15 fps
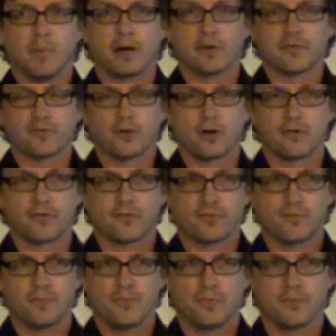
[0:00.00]
modern
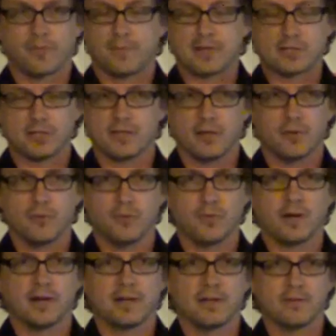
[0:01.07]
scholars, especially
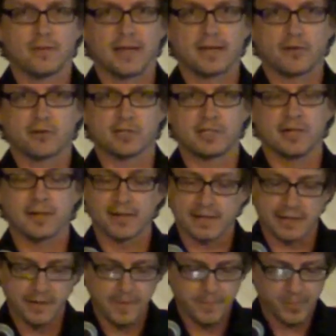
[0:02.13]
who uh, like
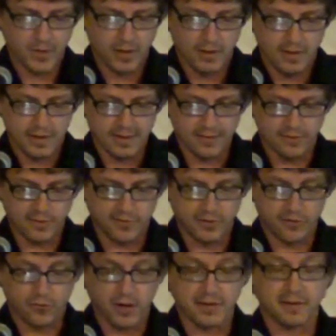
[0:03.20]
Christianity, insist
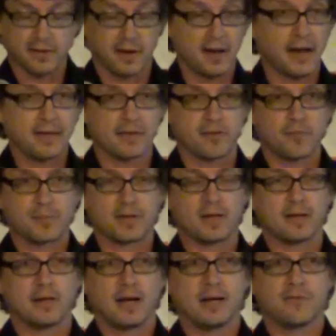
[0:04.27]
on trying to deny this, but
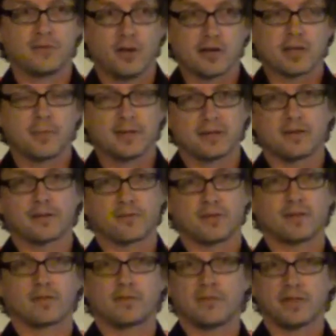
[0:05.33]
uh, I've documented
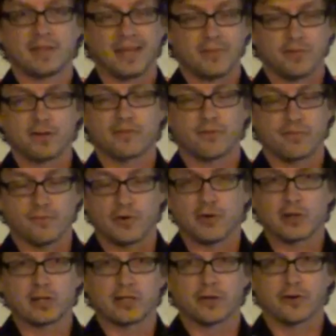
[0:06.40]
extensively. The evidence is
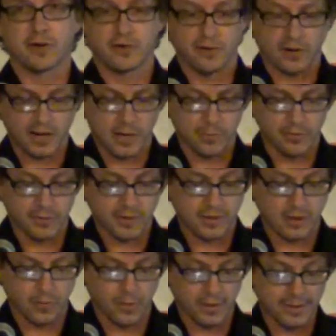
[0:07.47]
very clear and undeniable that
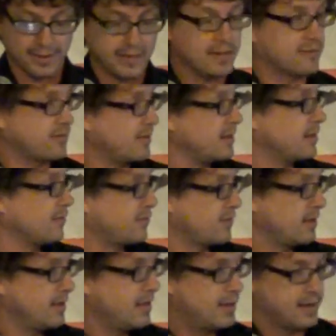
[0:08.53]
there were at least these,
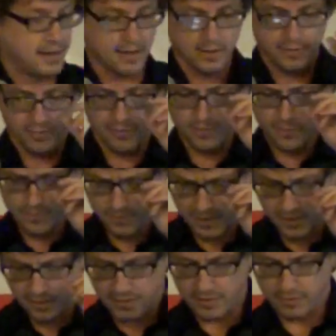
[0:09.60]
uh,
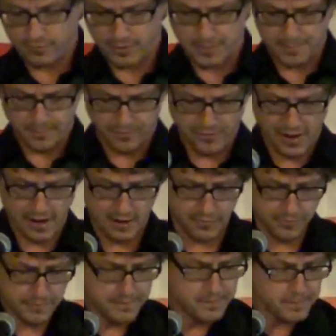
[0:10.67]
uh, these um, five